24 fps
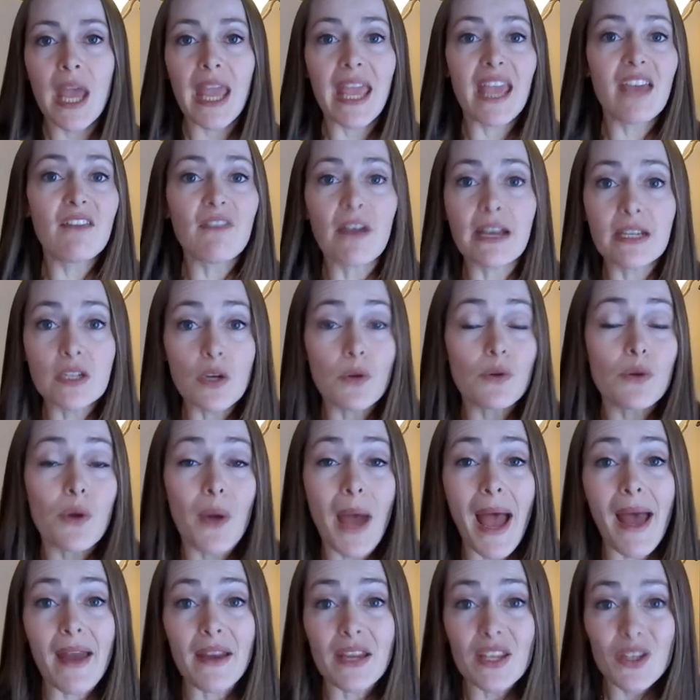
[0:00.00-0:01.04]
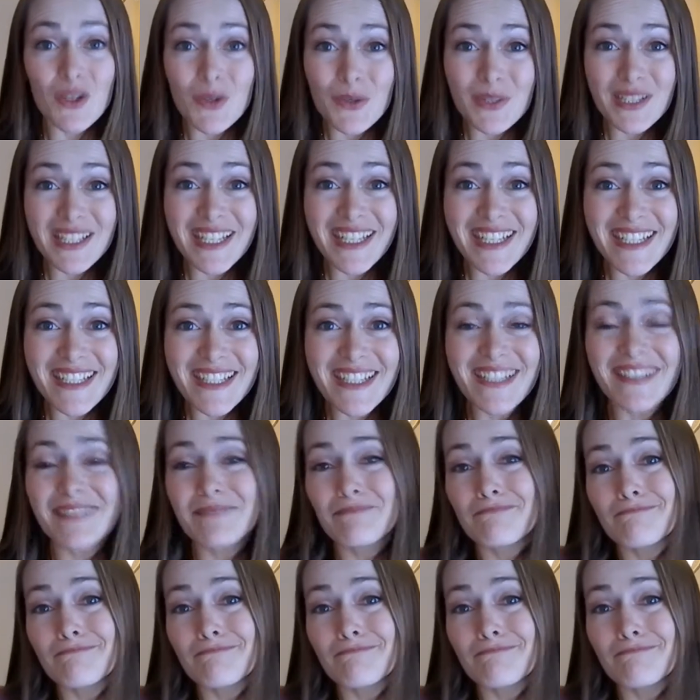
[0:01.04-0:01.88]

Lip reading: If I don't know how to use it,